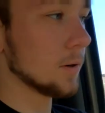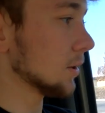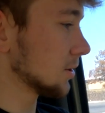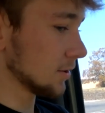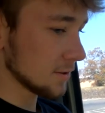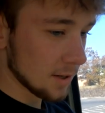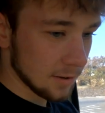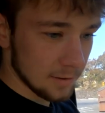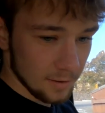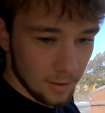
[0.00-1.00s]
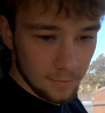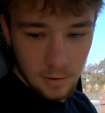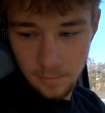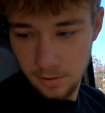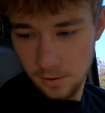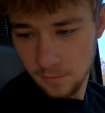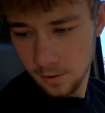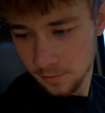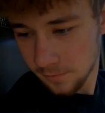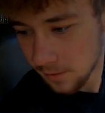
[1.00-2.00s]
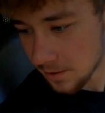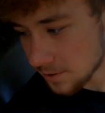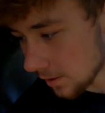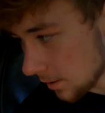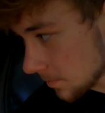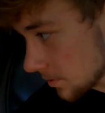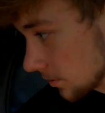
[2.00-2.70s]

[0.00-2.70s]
Well, turns out I cannot find my gift card for that shop,